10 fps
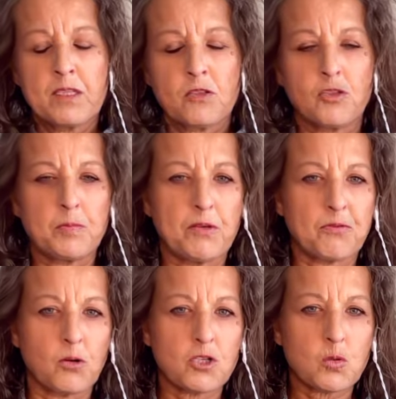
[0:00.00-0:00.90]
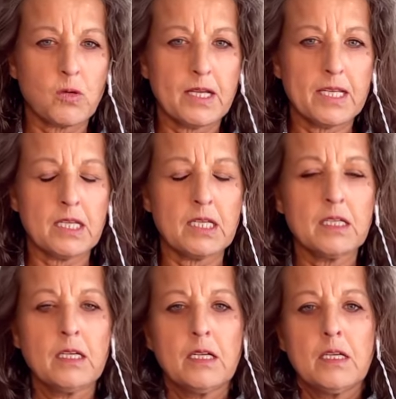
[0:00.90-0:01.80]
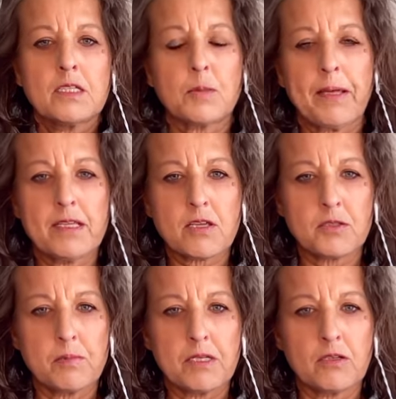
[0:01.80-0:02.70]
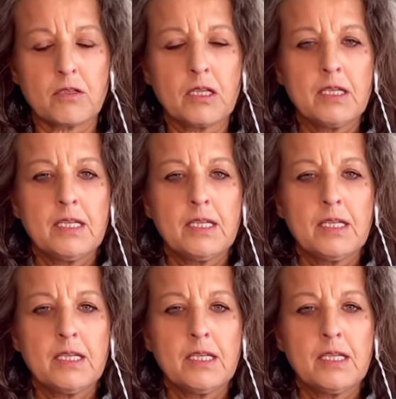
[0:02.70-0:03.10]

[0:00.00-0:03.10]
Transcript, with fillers: could be $420, depends on the mill,